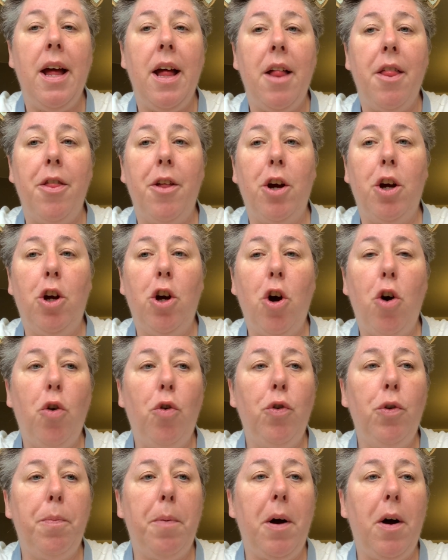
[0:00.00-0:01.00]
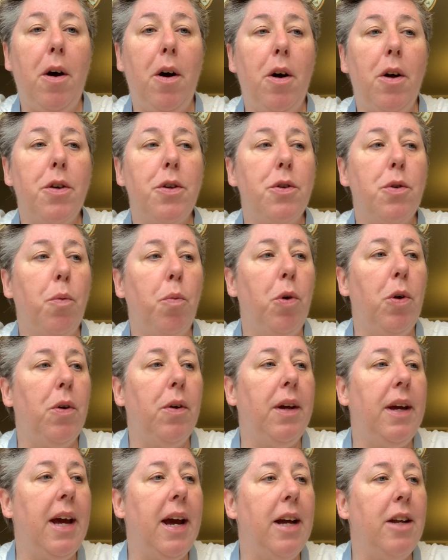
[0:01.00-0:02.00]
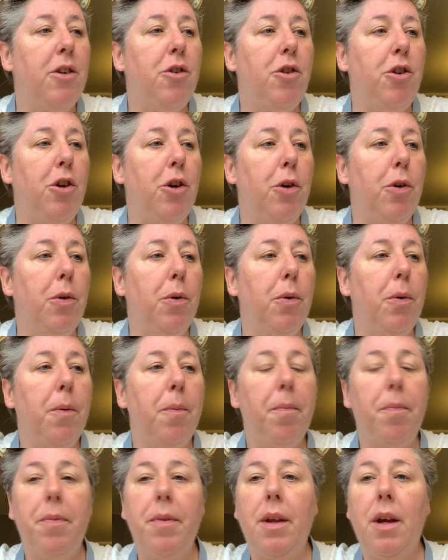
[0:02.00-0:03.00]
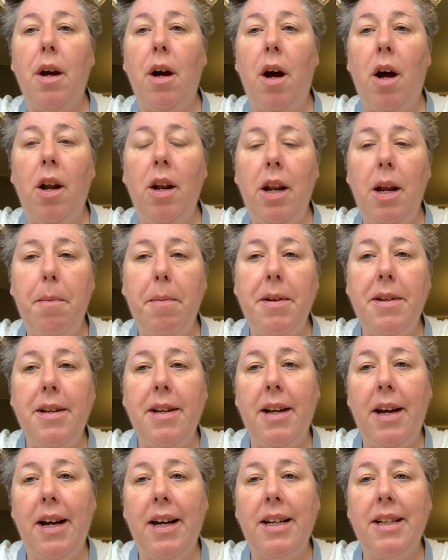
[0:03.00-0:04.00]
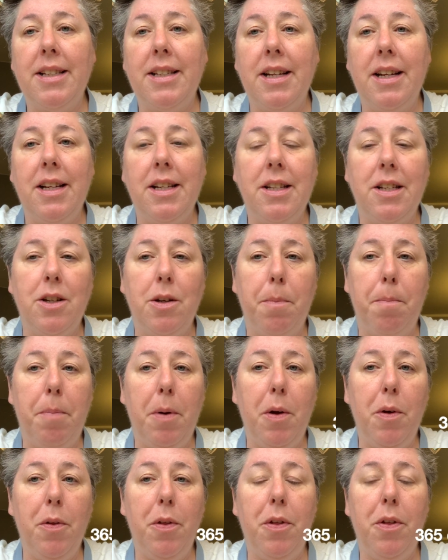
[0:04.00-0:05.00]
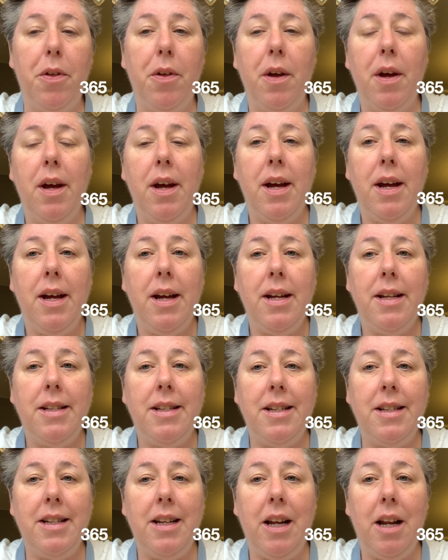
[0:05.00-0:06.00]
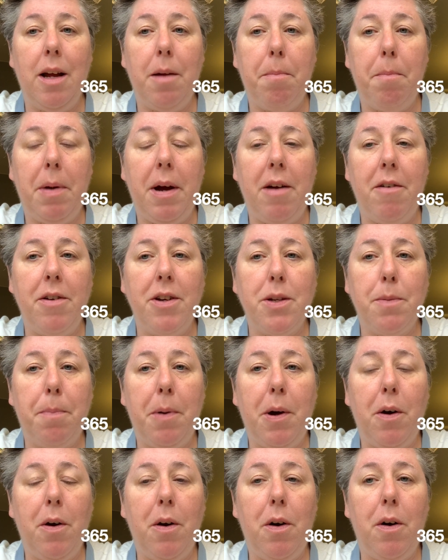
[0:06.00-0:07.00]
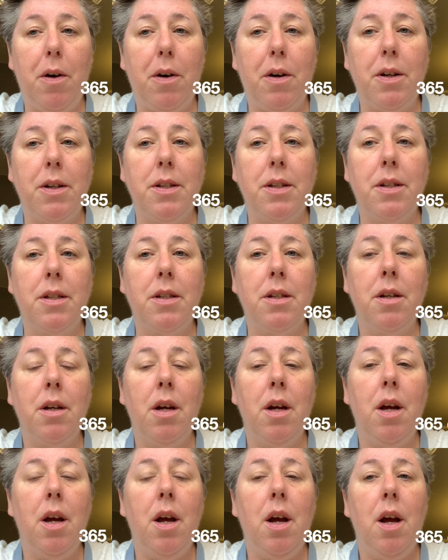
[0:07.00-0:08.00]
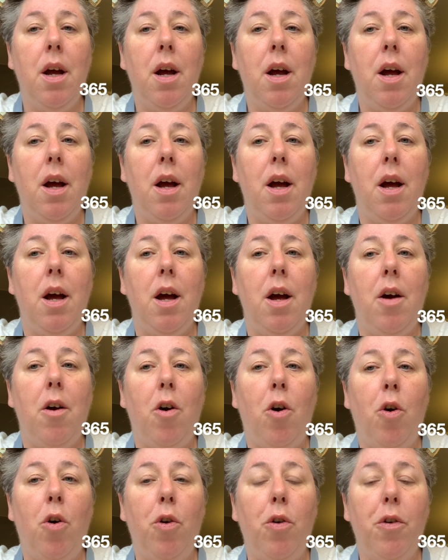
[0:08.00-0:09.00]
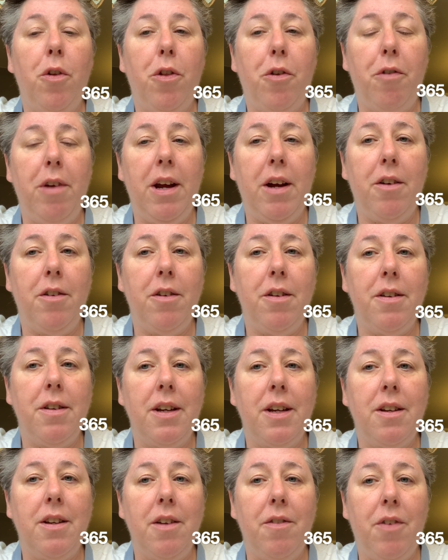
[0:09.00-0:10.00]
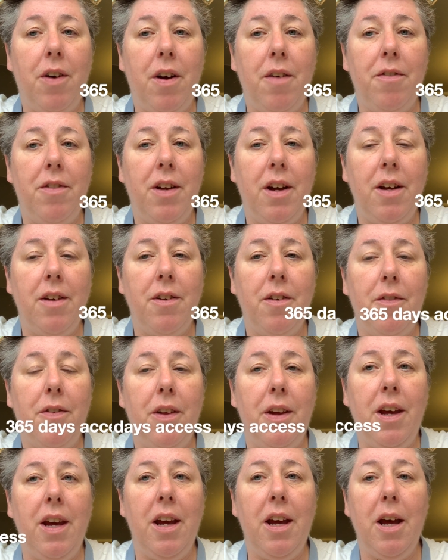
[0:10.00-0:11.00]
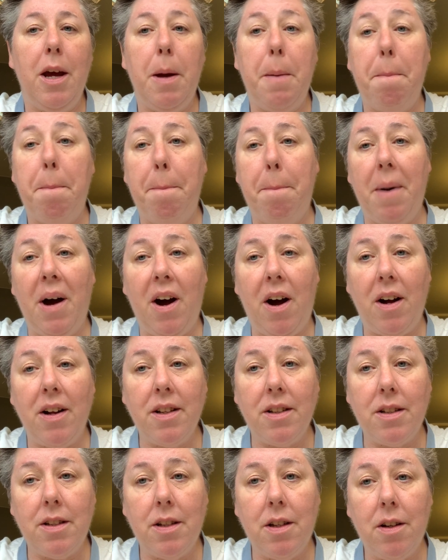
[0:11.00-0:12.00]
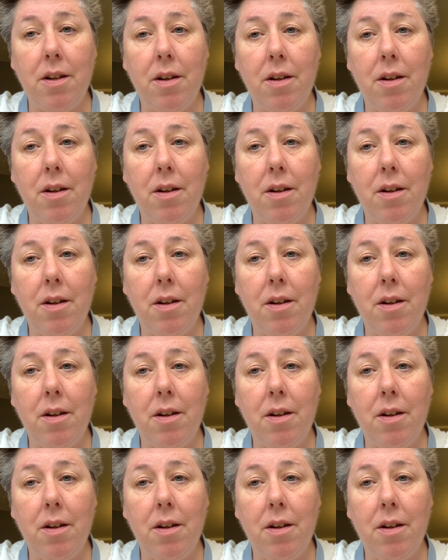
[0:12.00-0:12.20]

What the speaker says: The Gold Pass will get you unlimited access to both Disneyland Paris parks on 365 days of the year, but